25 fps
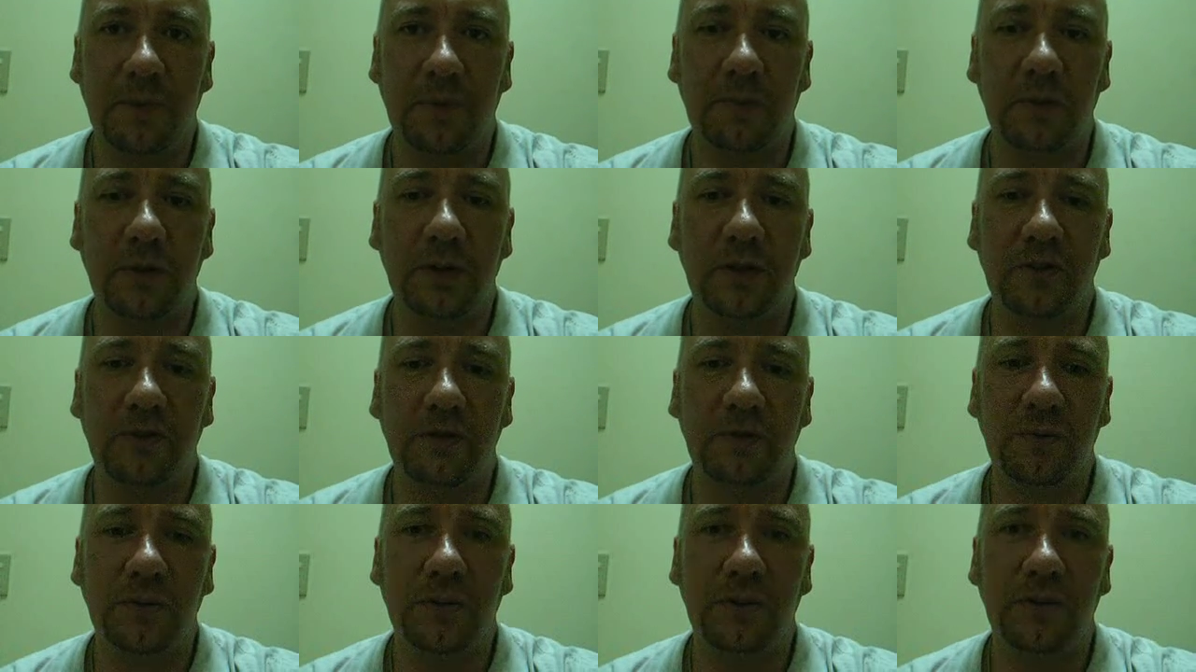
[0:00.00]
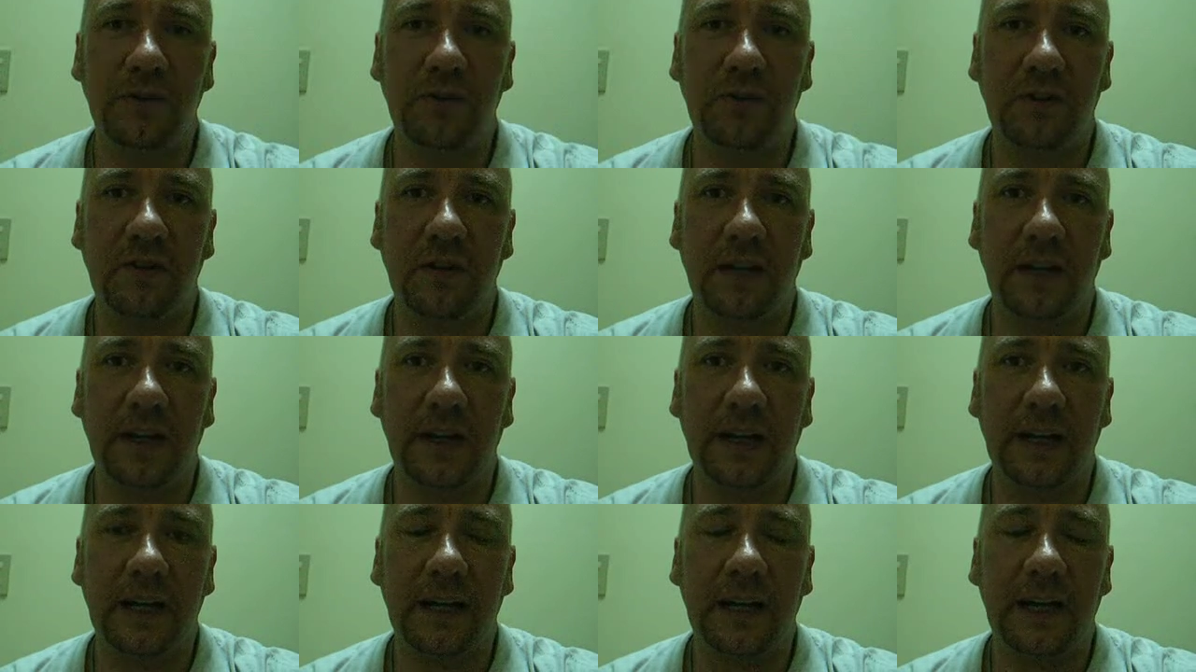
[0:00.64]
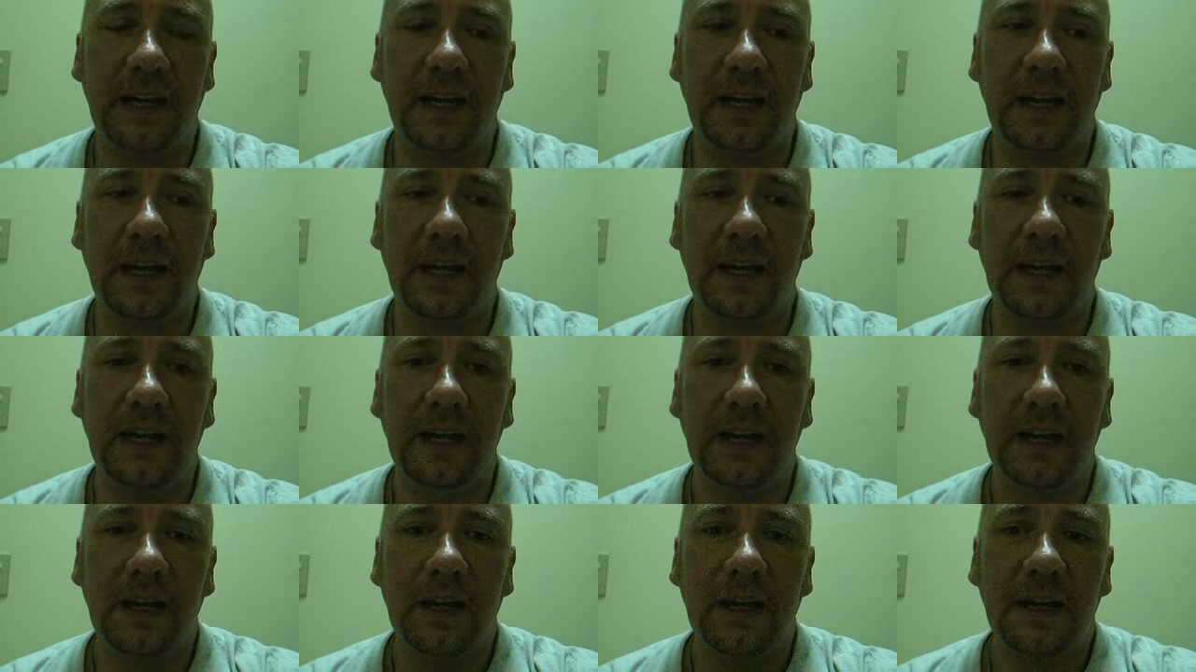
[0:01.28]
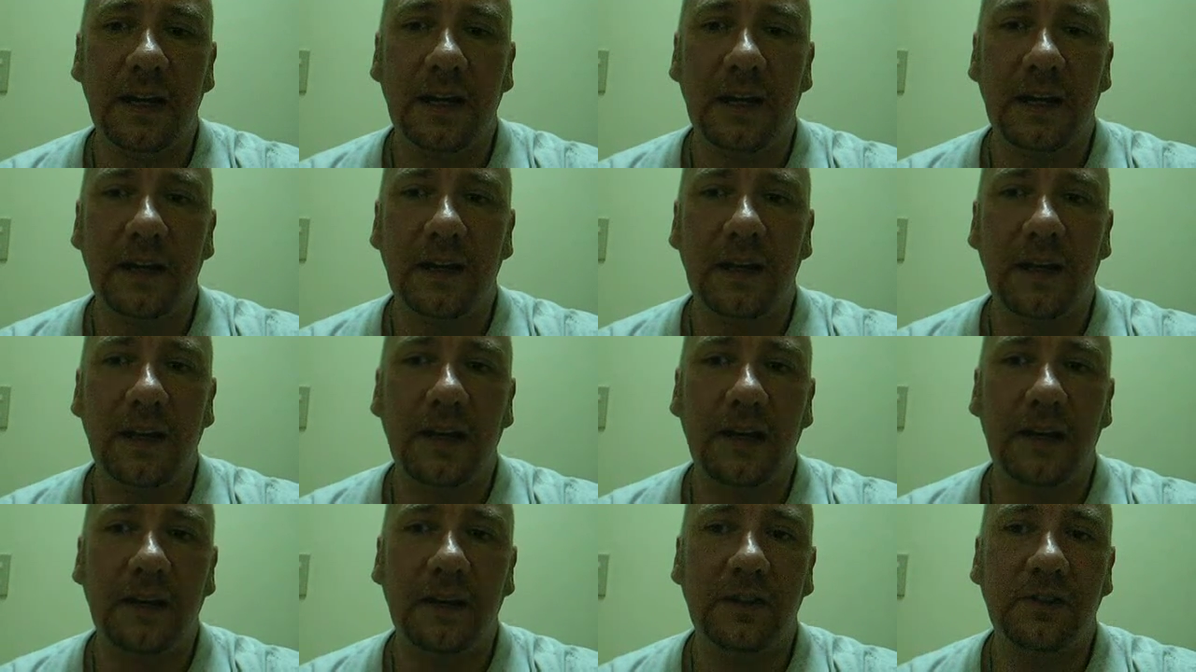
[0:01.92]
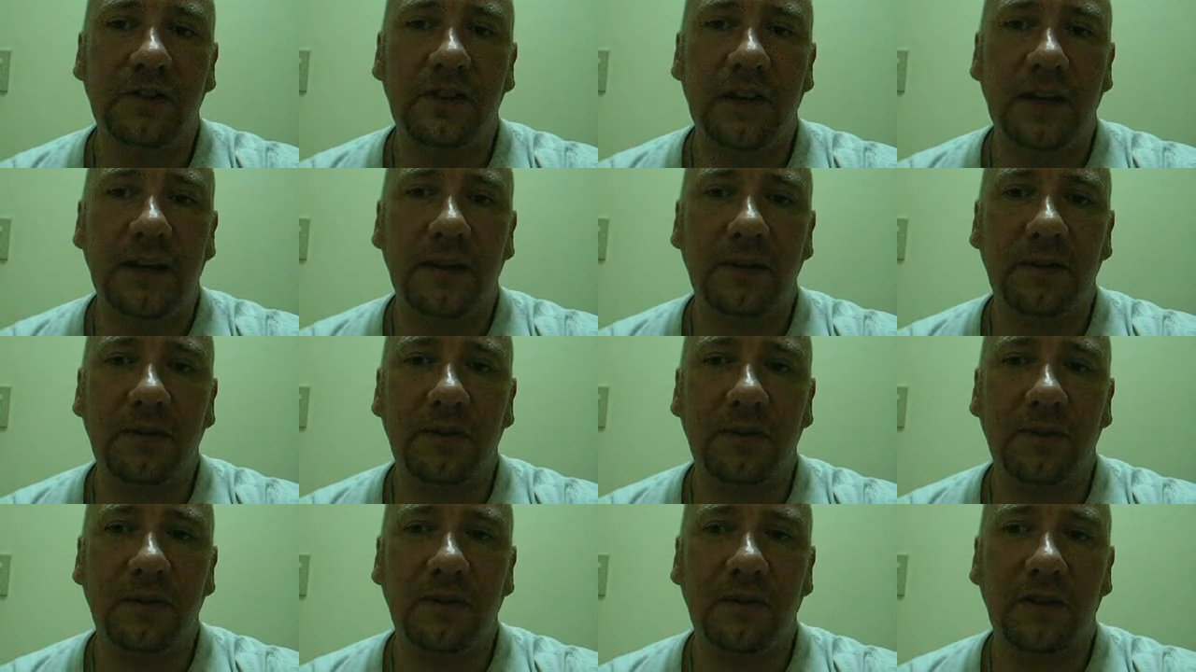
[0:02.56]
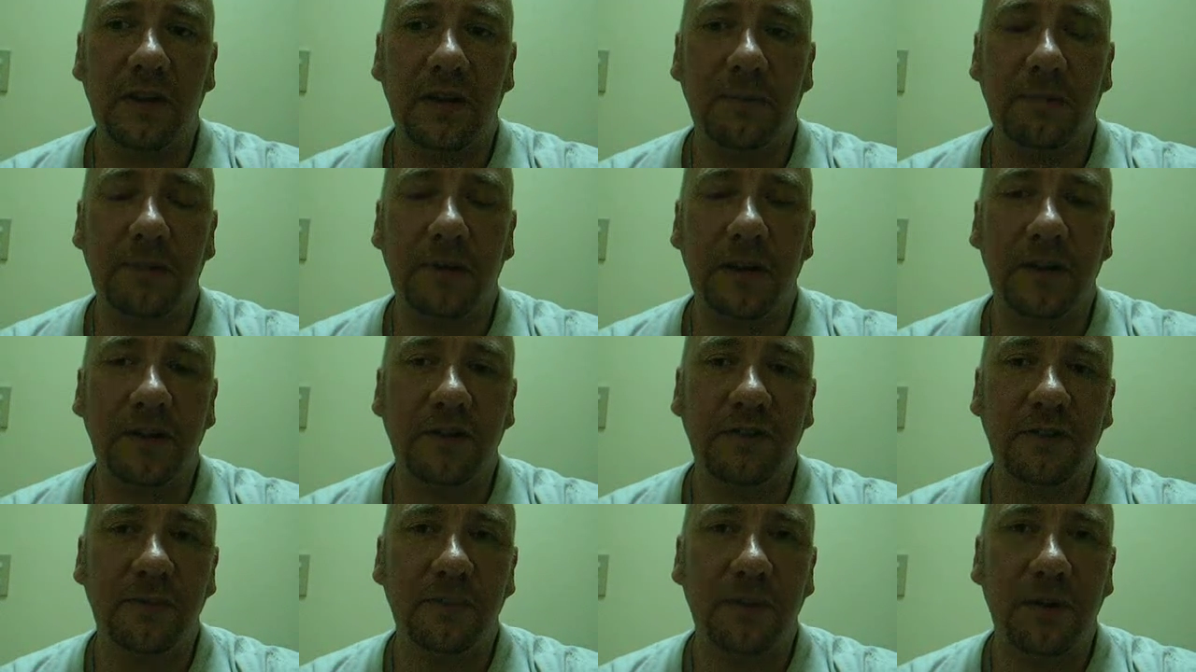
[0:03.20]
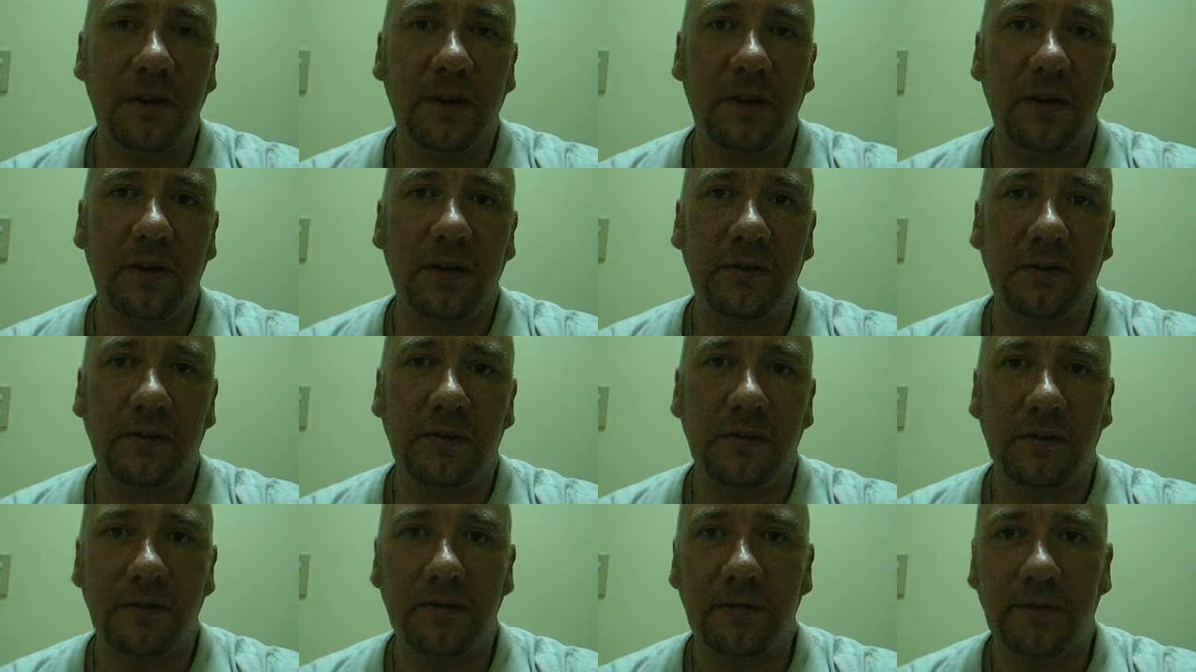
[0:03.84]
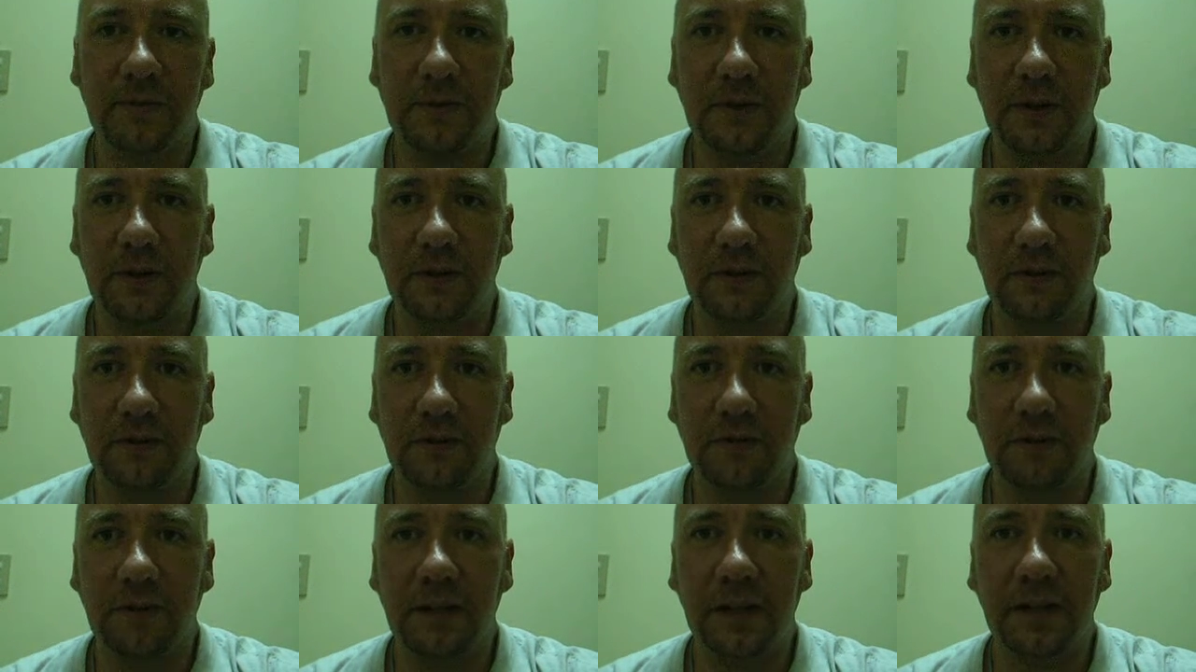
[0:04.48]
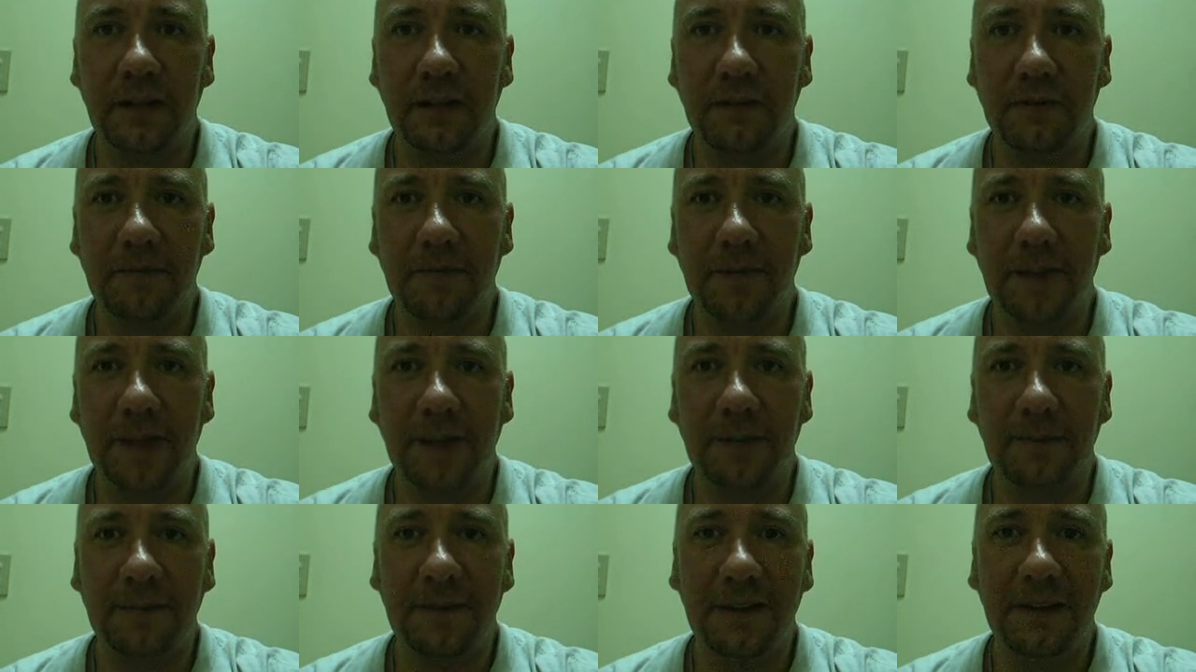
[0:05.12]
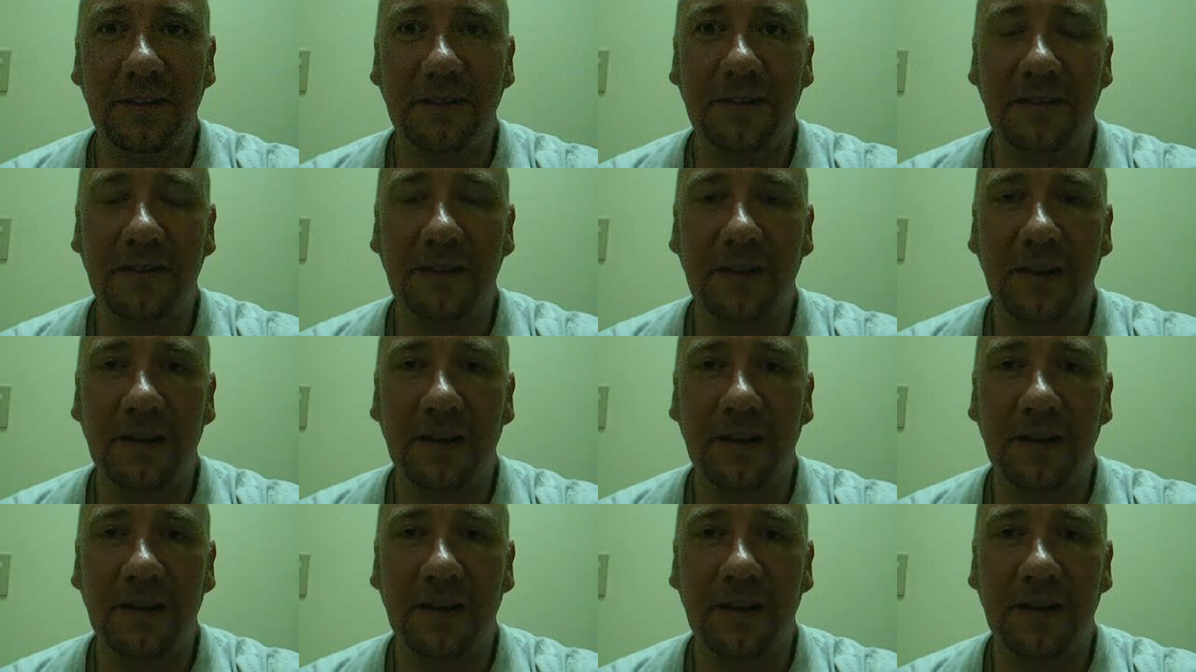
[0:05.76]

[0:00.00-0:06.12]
which was like a large outdoor celebration with lots of Costa Rican families.